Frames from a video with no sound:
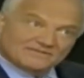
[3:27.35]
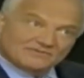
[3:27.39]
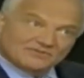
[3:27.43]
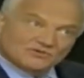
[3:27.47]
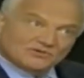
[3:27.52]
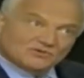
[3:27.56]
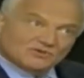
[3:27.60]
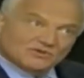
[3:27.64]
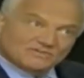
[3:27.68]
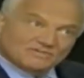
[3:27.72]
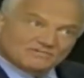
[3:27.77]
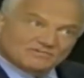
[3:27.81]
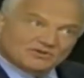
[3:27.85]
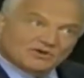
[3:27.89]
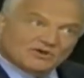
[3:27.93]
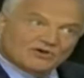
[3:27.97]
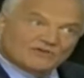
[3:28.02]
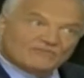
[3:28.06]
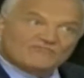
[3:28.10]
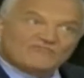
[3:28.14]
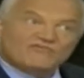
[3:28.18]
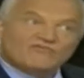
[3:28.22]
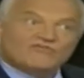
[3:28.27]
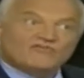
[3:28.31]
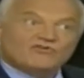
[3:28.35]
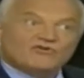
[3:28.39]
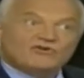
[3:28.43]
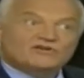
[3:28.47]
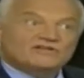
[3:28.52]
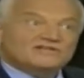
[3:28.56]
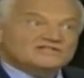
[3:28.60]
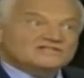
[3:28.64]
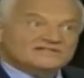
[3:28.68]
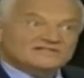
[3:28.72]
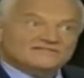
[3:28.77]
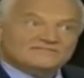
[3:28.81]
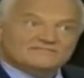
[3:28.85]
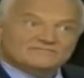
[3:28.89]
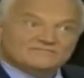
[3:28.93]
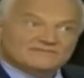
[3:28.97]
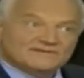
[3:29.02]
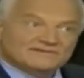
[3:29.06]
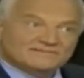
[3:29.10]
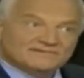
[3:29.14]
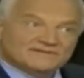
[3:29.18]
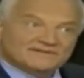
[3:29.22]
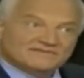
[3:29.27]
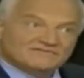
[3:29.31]
I mean, you can employ 47
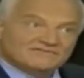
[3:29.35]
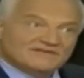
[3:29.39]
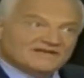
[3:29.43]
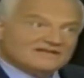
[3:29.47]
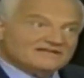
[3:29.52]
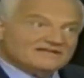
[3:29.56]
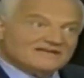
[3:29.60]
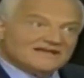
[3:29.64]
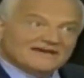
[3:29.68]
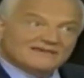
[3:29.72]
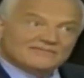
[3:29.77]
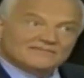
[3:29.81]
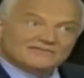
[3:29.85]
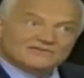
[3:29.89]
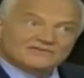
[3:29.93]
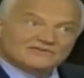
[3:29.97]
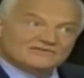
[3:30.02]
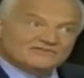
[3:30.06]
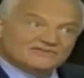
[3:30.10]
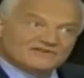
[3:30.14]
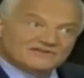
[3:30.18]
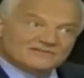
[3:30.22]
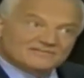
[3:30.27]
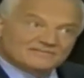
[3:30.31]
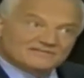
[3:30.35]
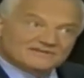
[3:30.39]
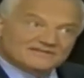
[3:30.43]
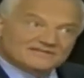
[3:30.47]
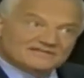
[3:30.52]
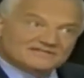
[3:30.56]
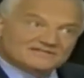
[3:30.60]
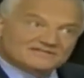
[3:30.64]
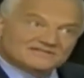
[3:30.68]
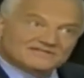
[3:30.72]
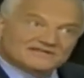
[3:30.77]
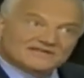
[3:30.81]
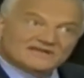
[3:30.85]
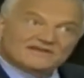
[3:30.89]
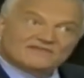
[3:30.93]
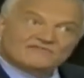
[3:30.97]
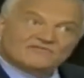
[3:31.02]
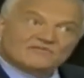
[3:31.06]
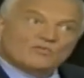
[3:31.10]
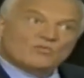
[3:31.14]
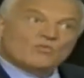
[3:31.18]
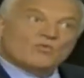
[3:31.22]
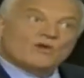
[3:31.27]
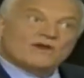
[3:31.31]
people in Vietnam and the Philippines
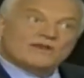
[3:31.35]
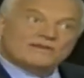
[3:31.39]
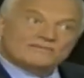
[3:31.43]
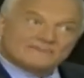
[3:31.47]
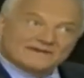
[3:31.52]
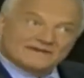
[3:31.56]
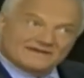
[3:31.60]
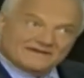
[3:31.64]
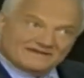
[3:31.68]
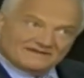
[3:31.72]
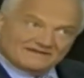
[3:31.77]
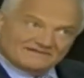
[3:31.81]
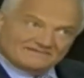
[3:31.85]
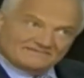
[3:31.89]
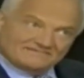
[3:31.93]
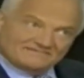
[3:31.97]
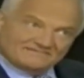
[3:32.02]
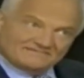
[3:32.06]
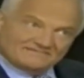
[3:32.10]
for 1 American.